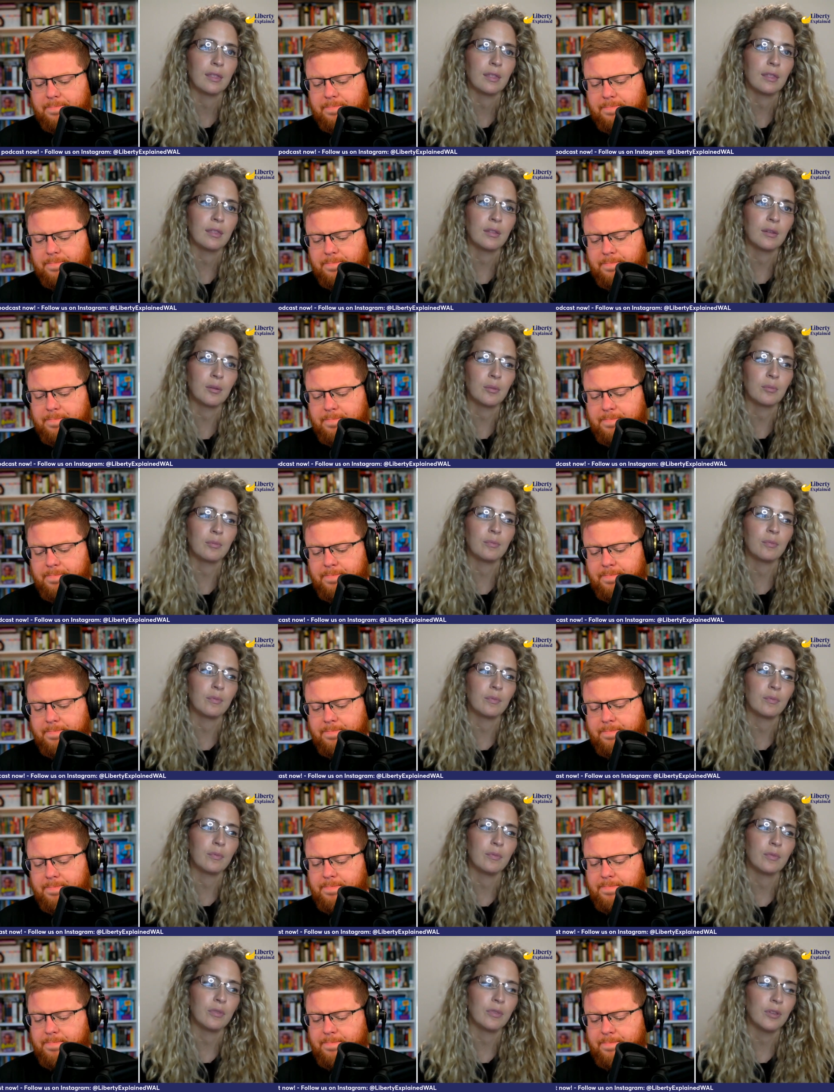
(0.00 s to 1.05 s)
Speaker 1: the
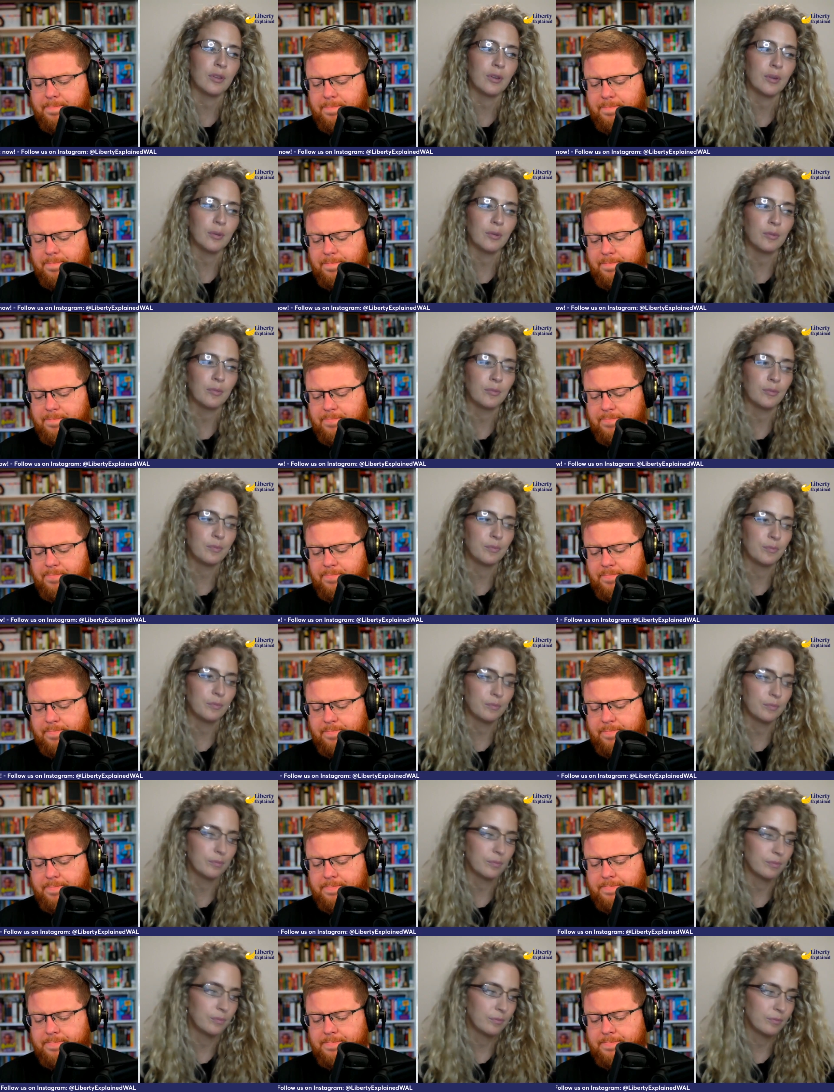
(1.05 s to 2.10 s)
the
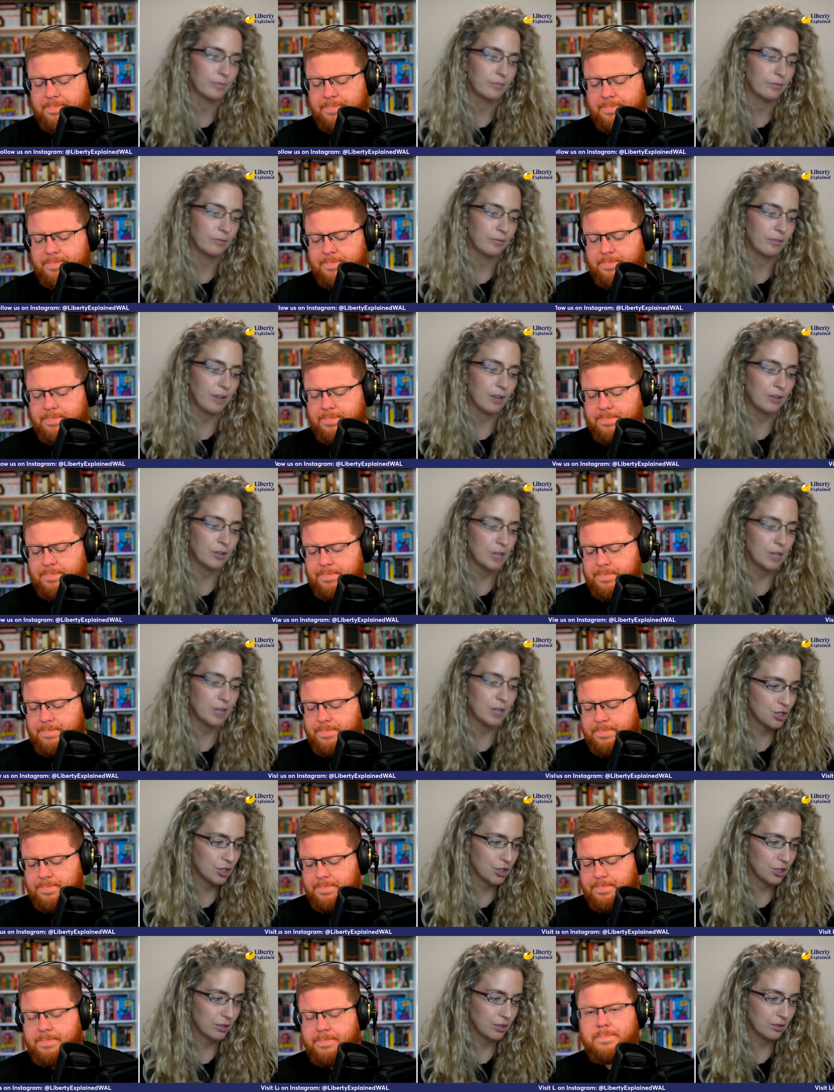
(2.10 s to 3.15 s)

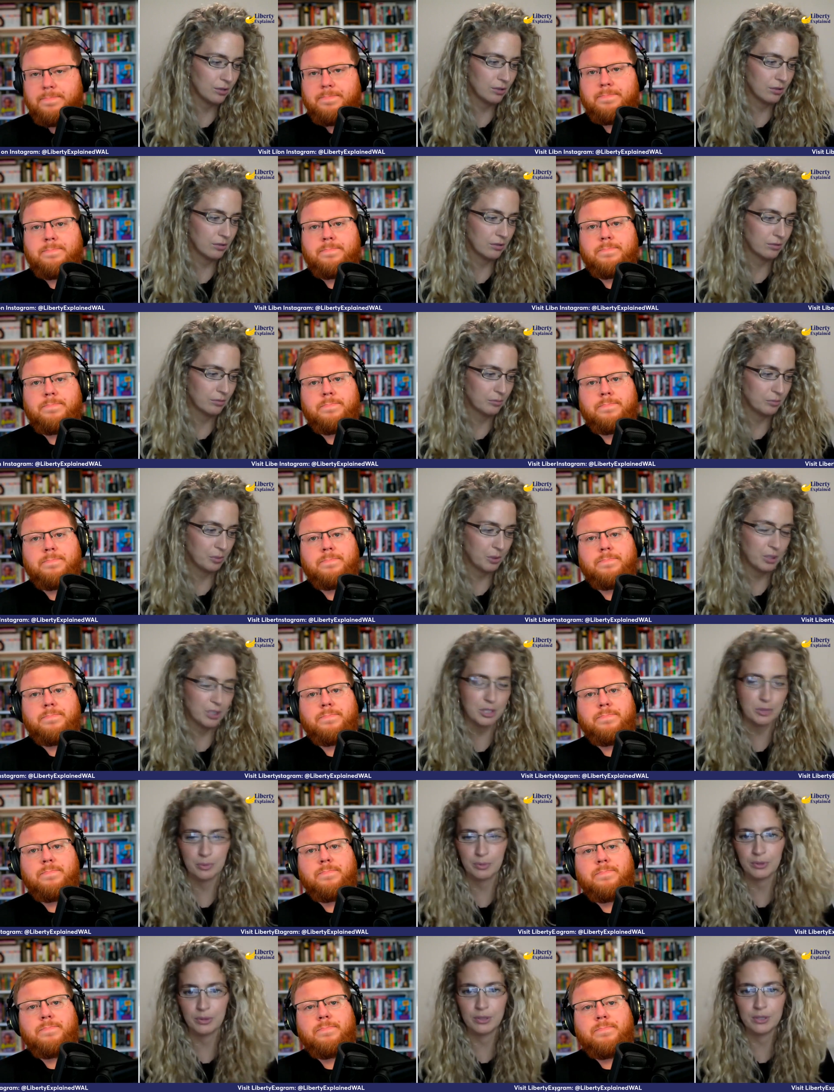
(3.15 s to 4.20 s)
foundation
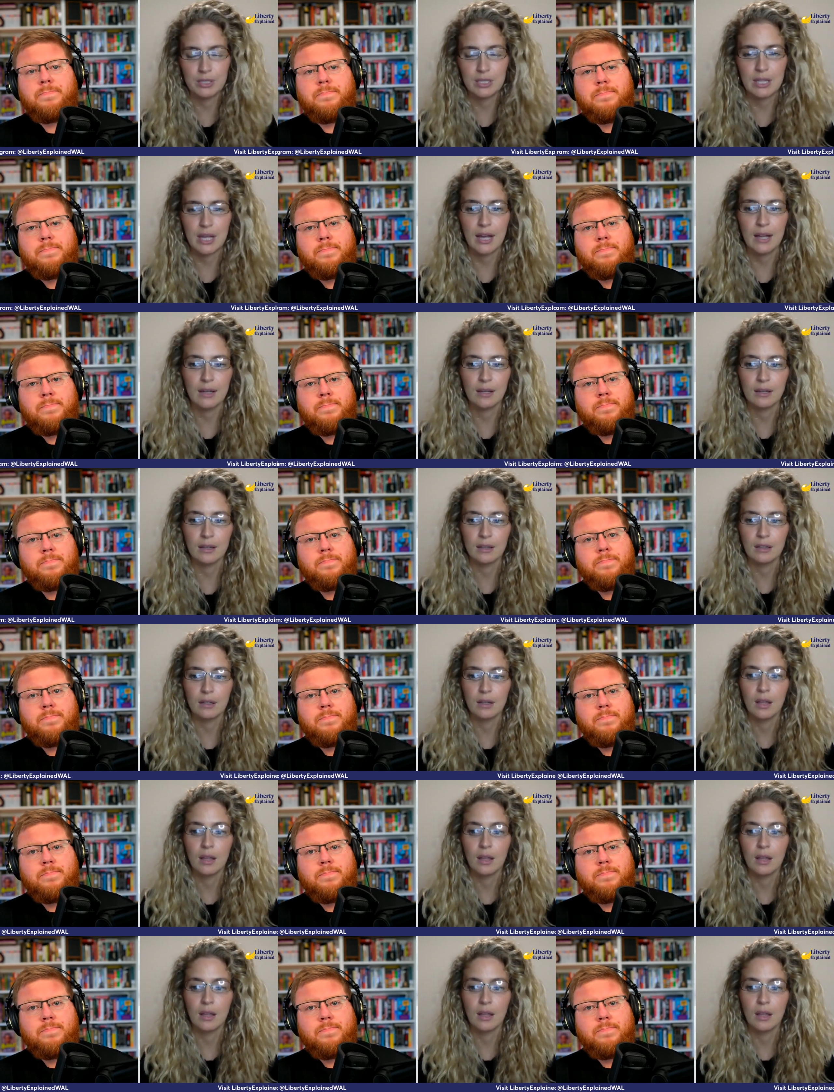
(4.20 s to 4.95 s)
principle is that